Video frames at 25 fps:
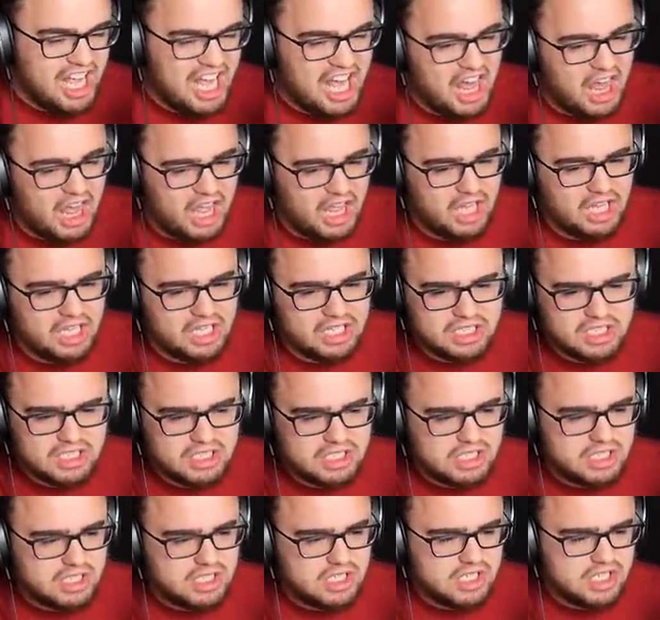Ah.
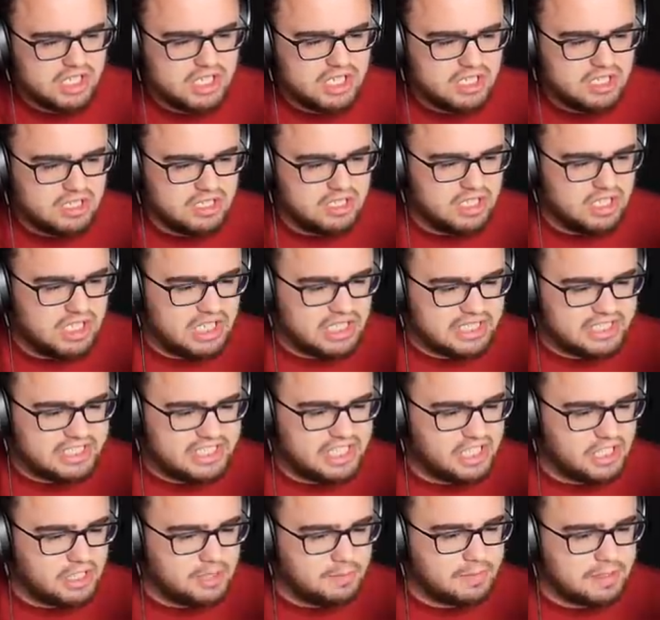Ugh,
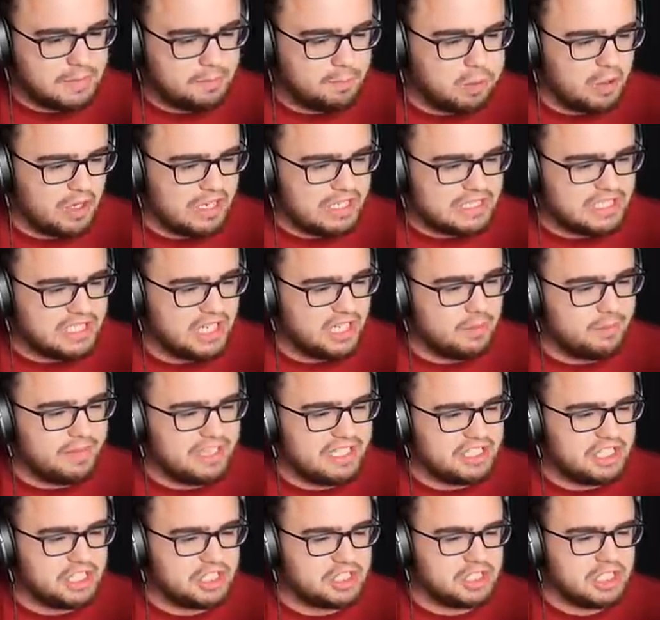call me, pray, call
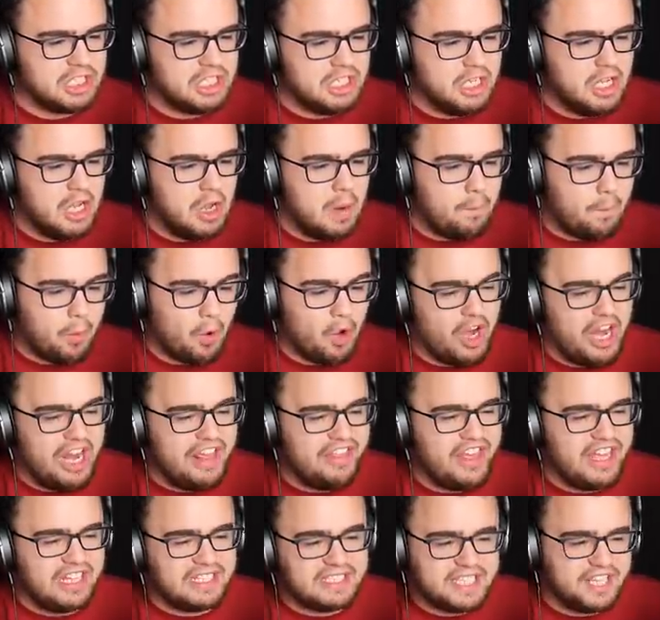me. Just
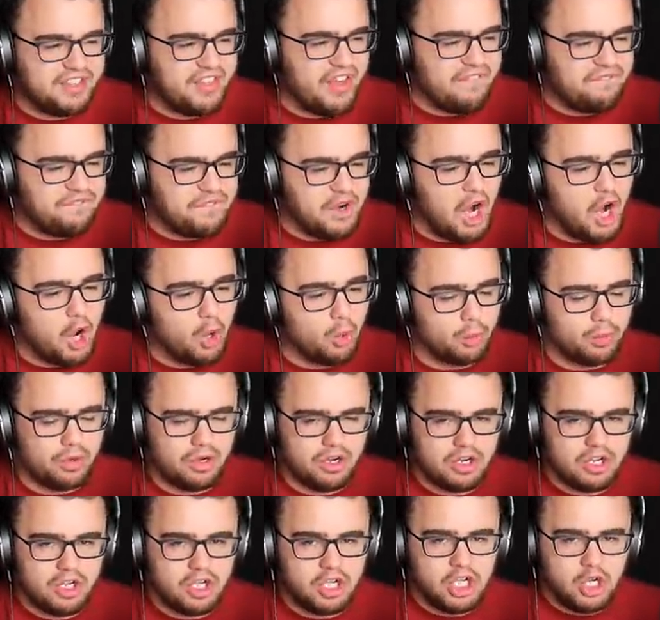breathe into the phone.
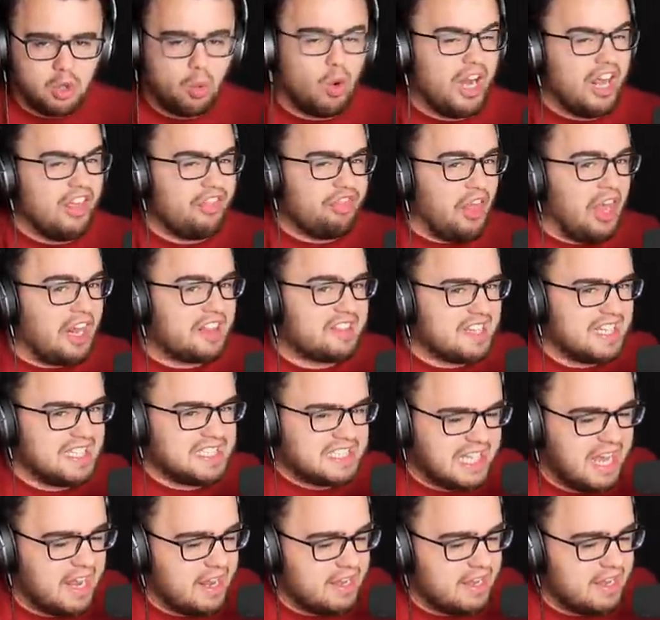What do you think this